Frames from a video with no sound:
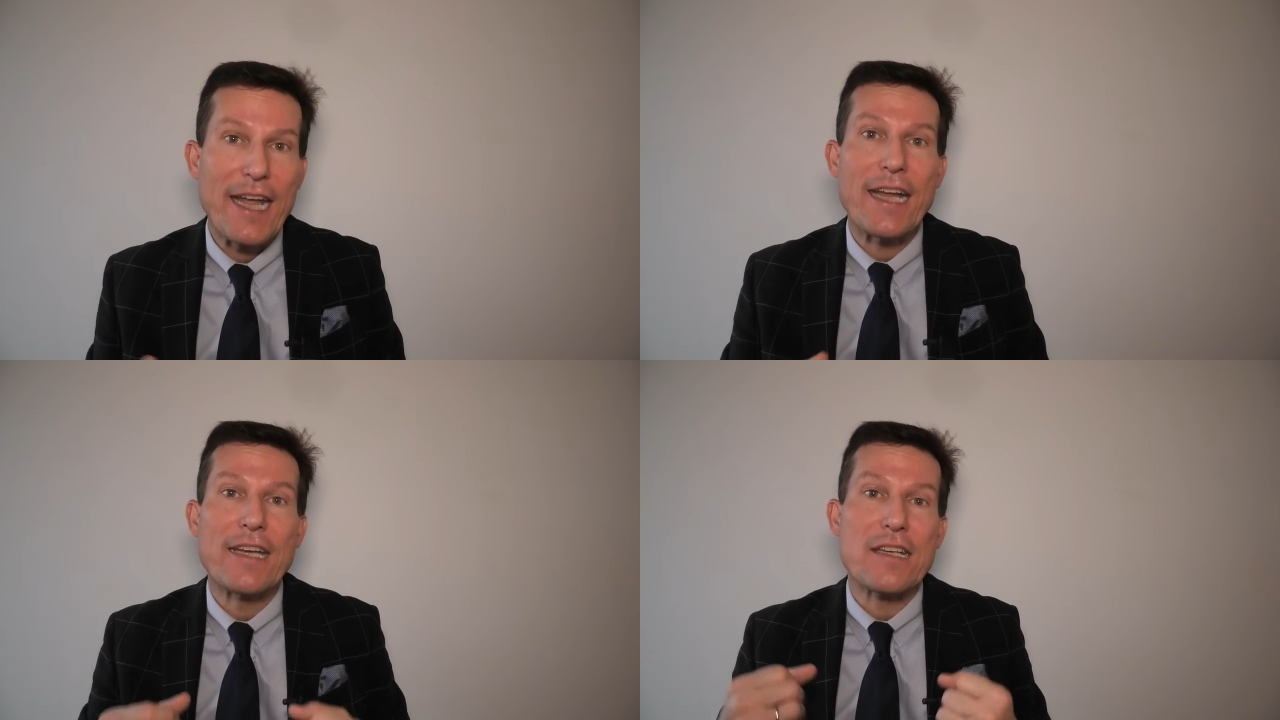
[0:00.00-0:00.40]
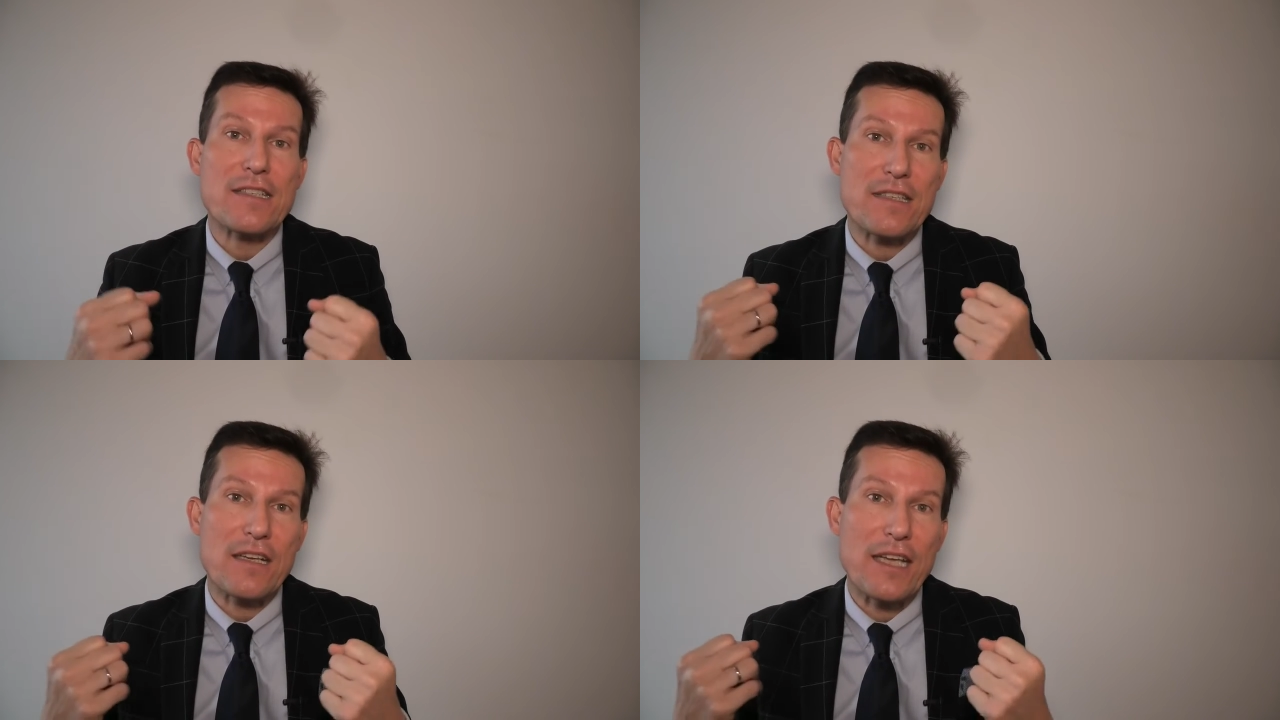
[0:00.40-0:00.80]
it
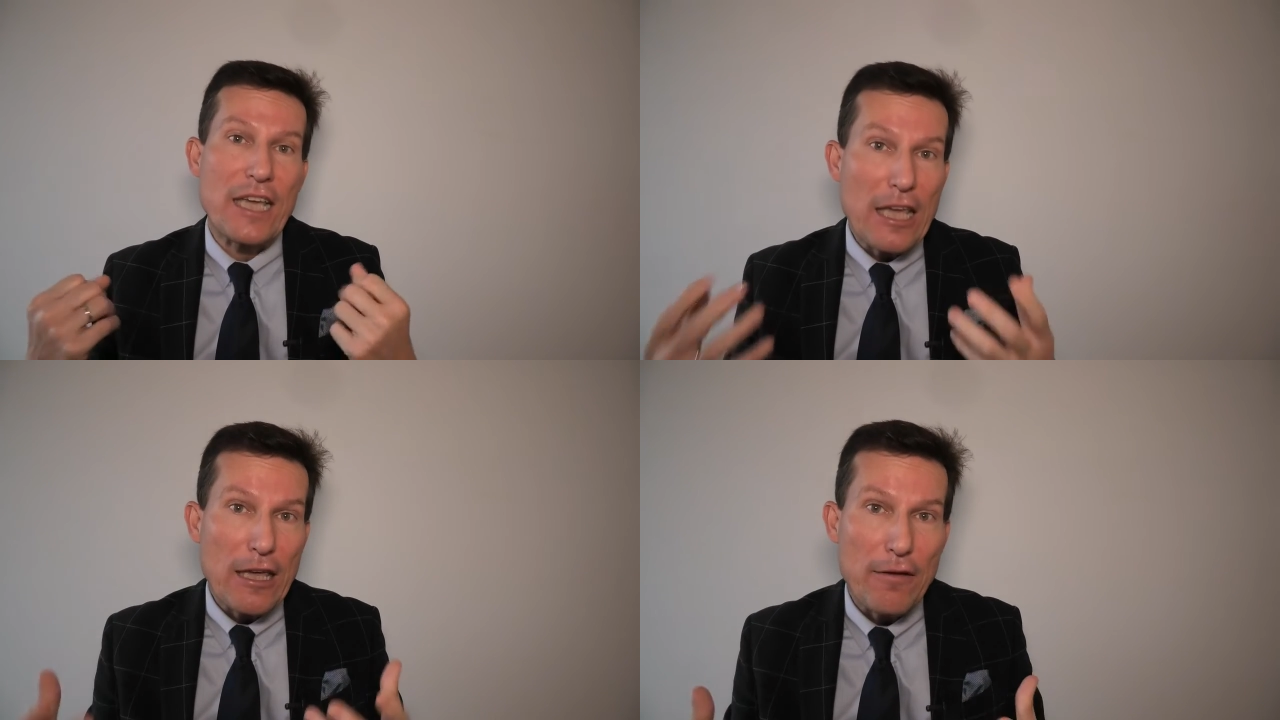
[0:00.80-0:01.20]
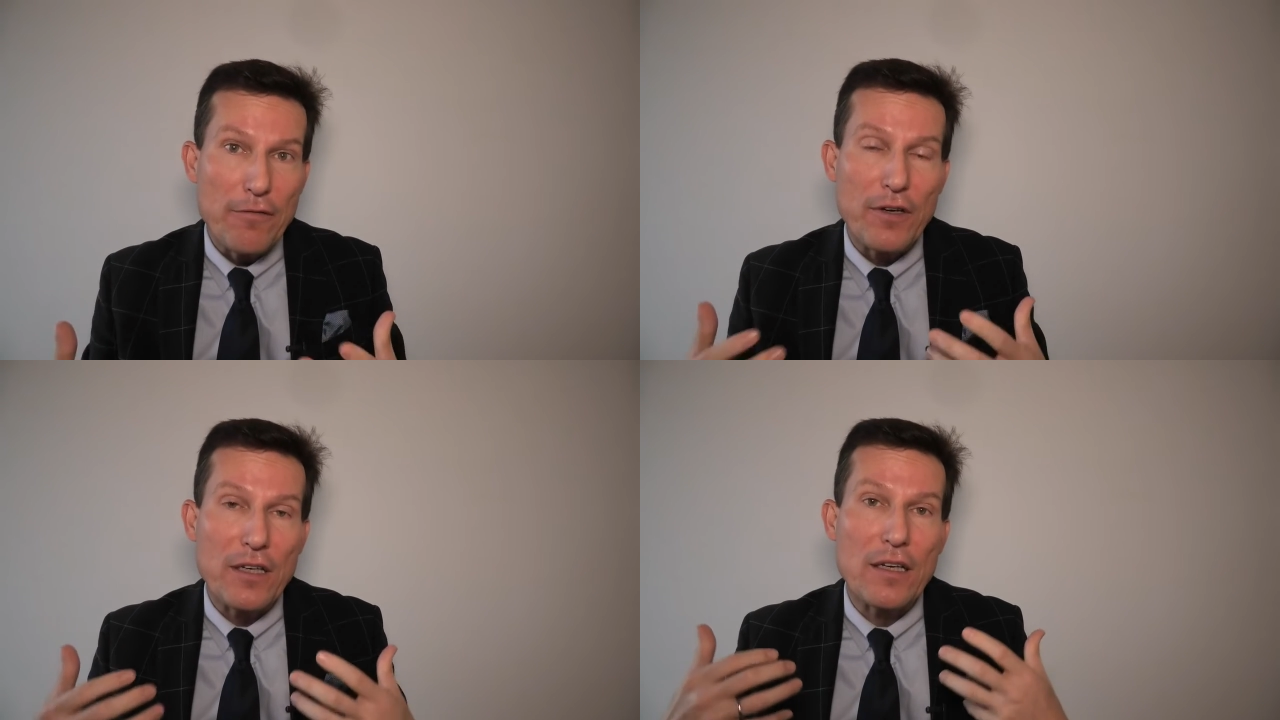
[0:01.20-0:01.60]
is
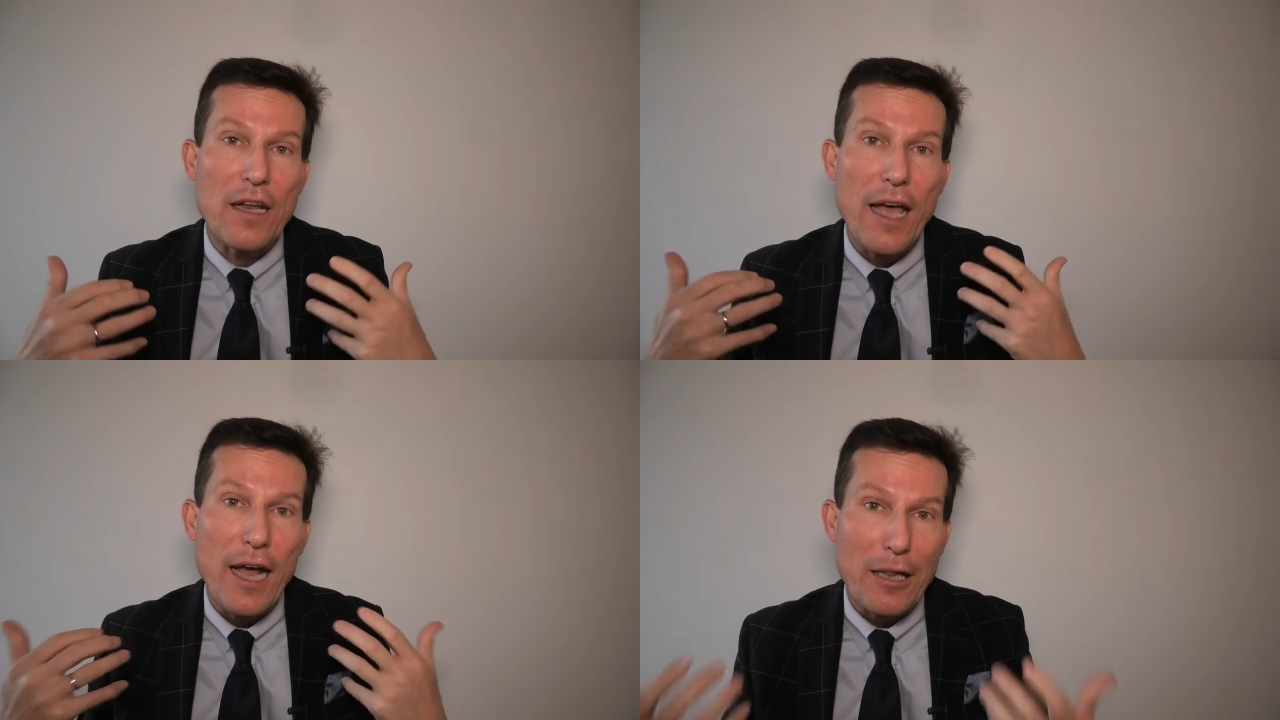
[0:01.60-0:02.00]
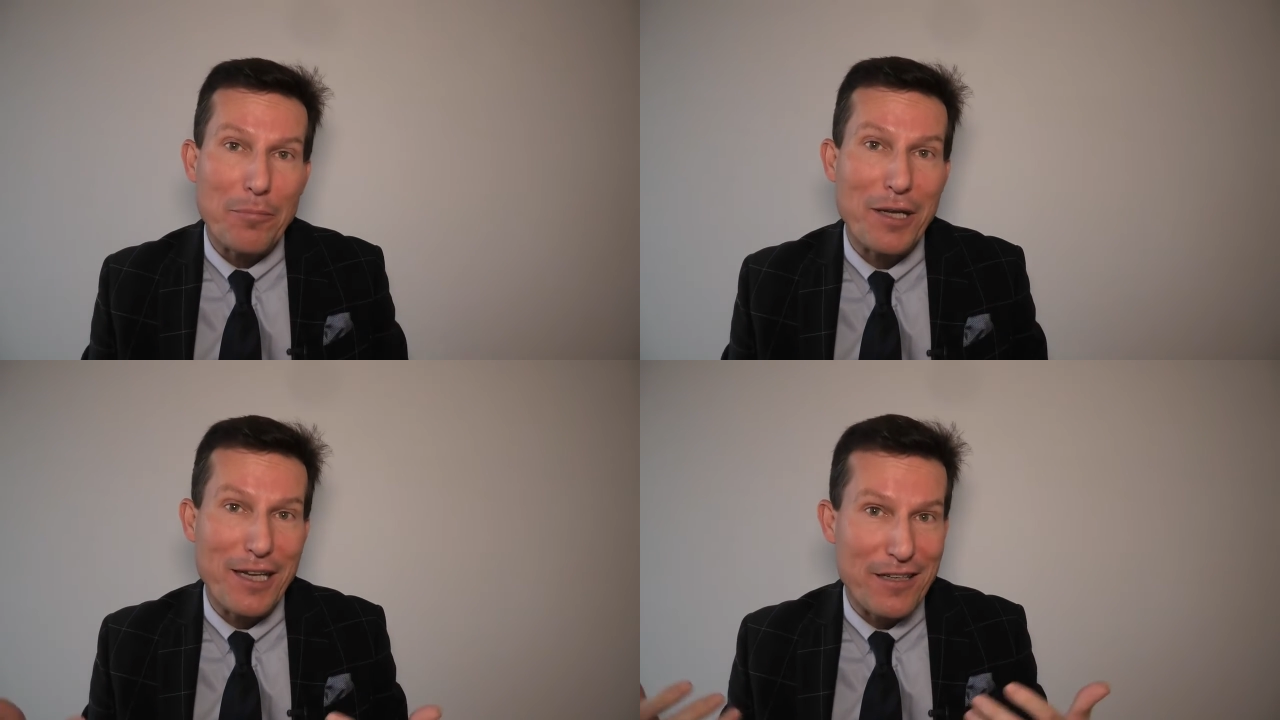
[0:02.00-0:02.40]
even
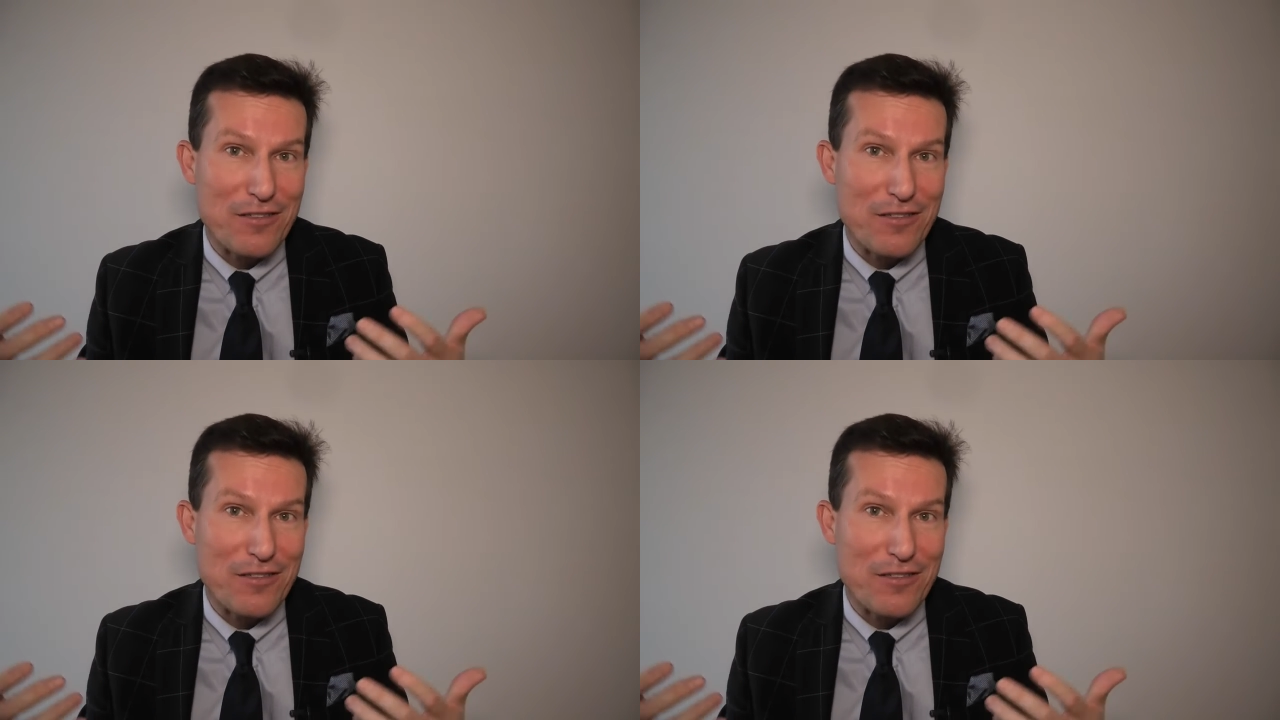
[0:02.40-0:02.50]
helping